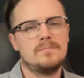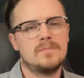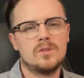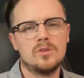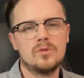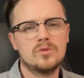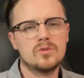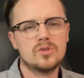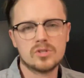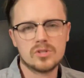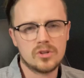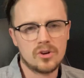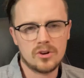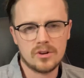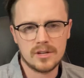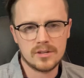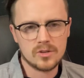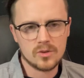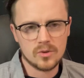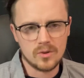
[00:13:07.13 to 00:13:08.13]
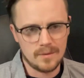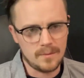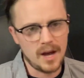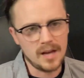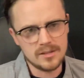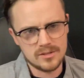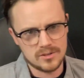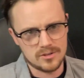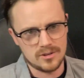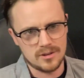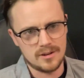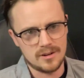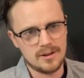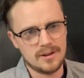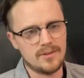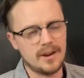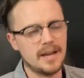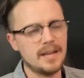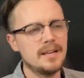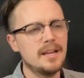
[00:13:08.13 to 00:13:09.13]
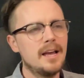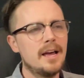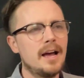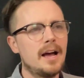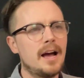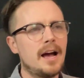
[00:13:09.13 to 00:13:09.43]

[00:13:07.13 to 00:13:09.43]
You just turn into a monster, right?